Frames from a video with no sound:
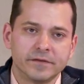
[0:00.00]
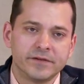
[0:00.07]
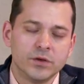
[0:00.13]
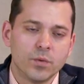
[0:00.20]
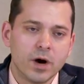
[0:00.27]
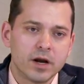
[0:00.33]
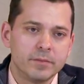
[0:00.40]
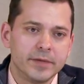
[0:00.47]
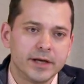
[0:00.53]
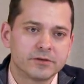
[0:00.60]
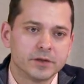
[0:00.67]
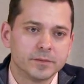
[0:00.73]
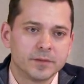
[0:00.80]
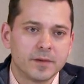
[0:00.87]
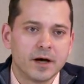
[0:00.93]
If you want to make
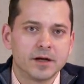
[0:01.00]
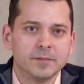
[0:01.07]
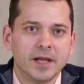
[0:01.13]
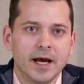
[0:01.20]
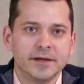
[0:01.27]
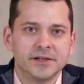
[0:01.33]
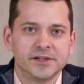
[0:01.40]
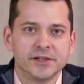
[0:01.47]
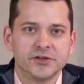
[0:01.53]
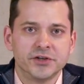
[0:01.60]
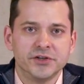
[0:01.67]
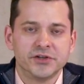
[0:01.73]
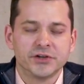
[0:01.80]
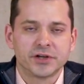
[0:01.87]
triple bottom line decisions,